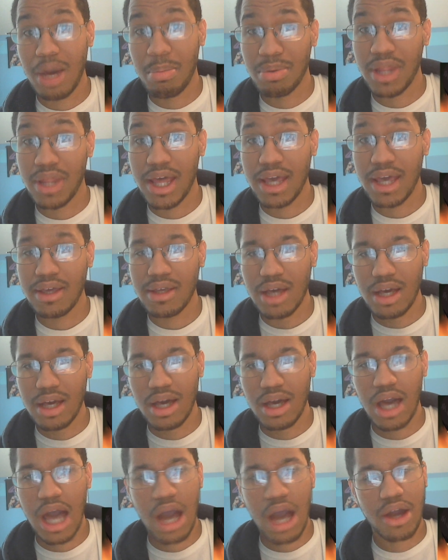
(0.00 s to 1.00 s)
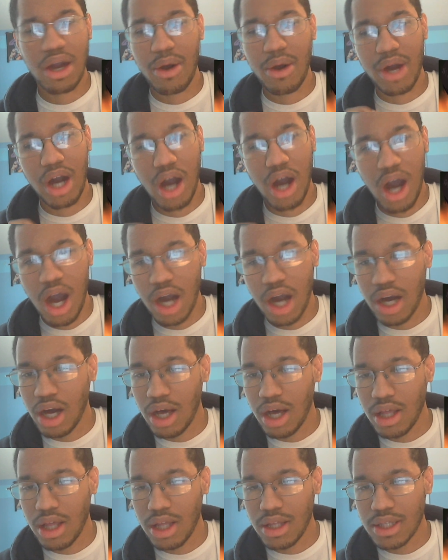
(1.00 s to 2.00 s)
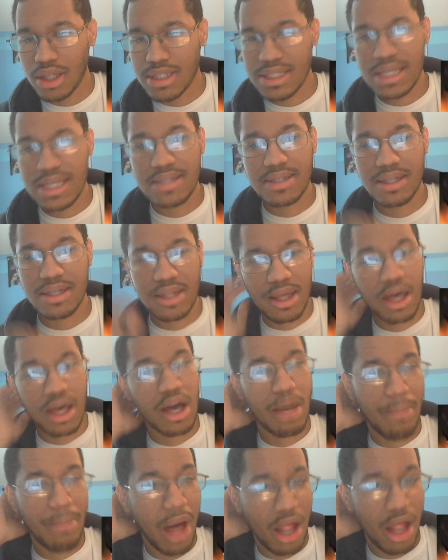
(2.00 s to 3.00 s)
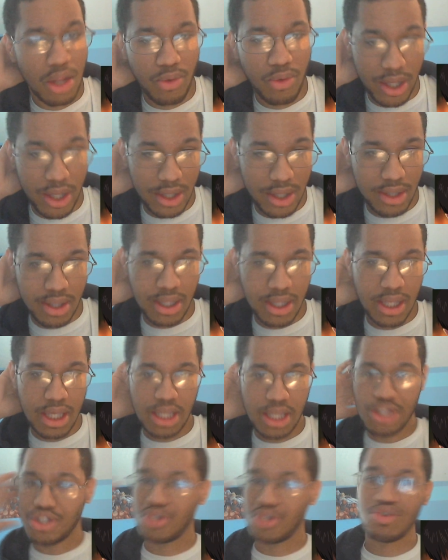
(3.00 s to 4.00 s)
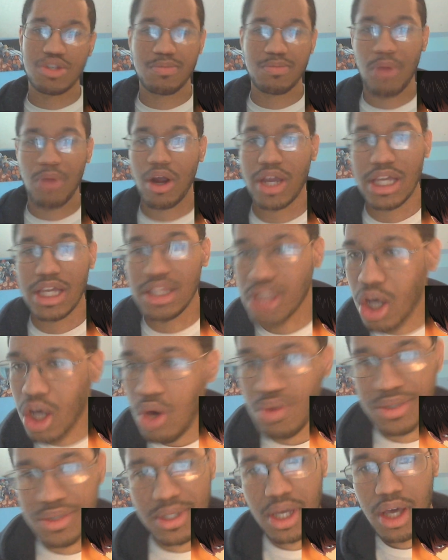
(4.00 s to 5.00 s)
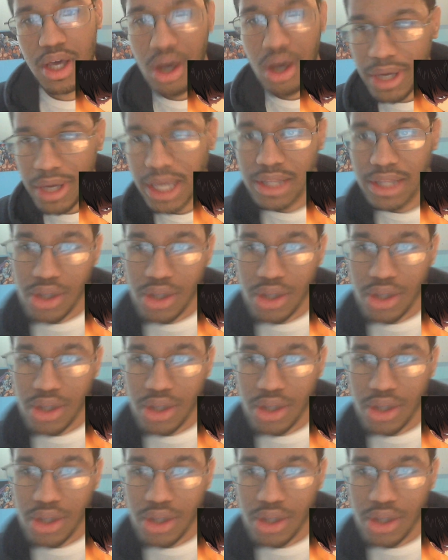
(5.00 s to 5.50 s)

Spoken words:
a play, Akawa sees it a mile away. He's too smart. He knows. Okay, he